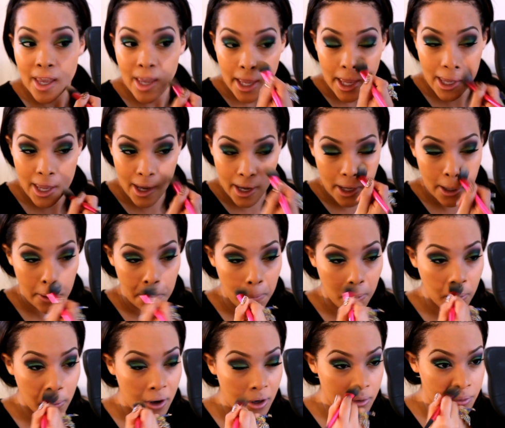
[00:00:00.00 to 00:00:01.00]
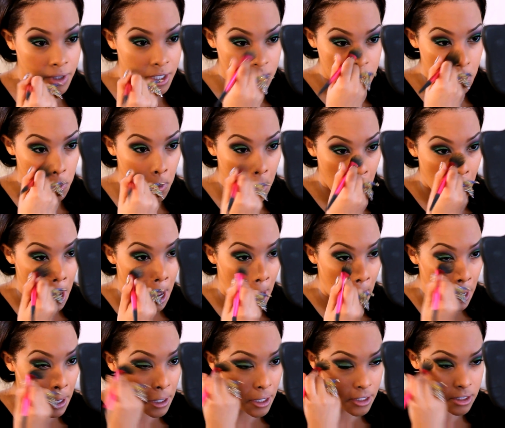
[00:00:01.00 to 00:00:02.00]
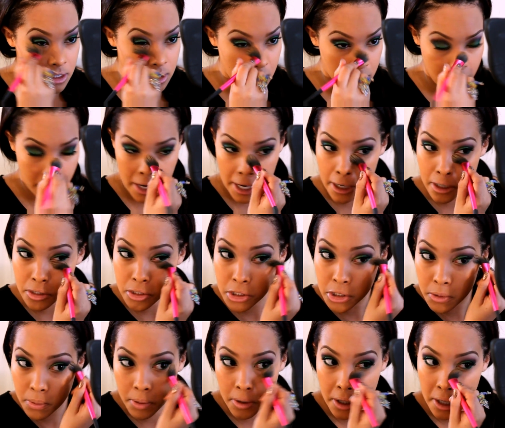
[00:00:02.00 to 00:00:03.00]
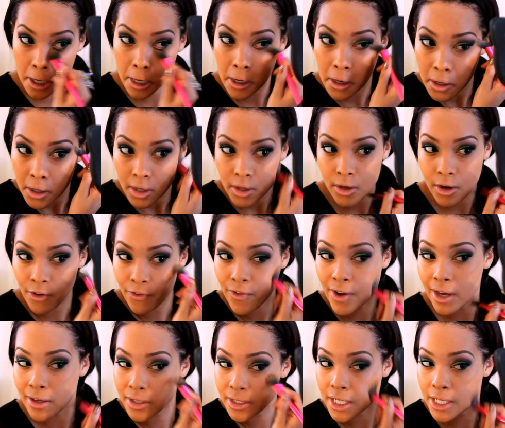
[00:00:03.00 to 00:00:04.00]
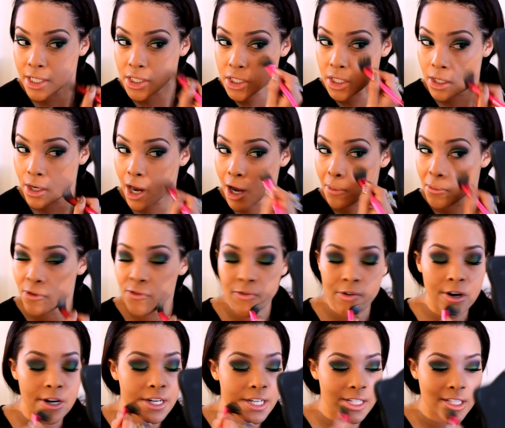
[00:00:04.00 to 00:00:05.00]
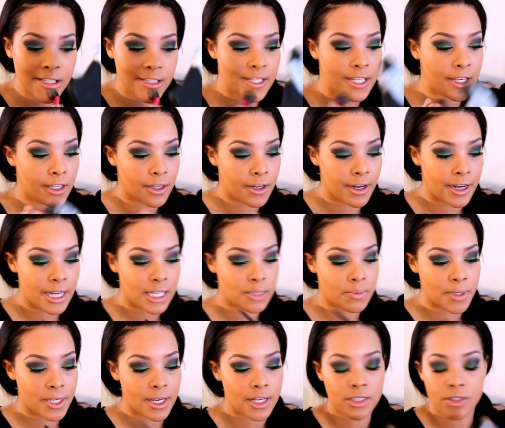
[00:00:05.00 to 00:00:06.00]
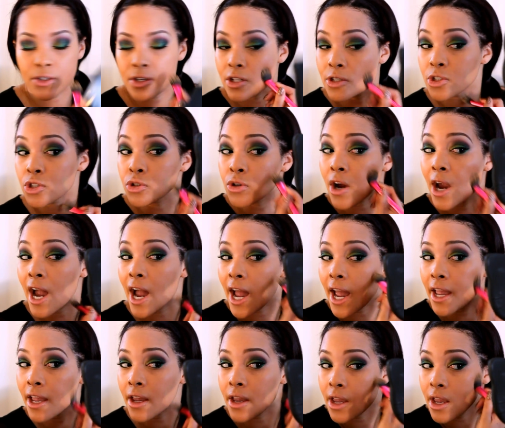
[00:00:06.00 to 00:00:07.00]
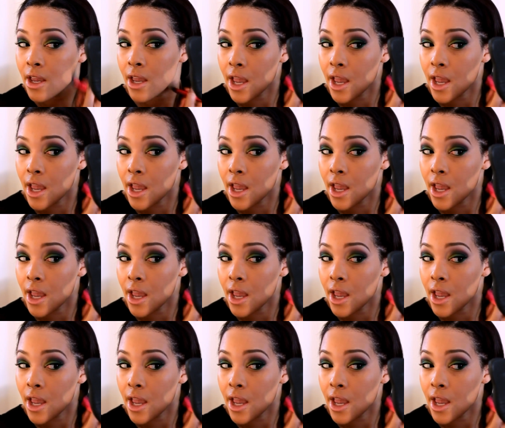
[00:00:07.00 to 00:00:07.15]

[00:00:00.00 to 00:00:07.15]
And one reason why it's great to put your foundation on before concealer is because you can try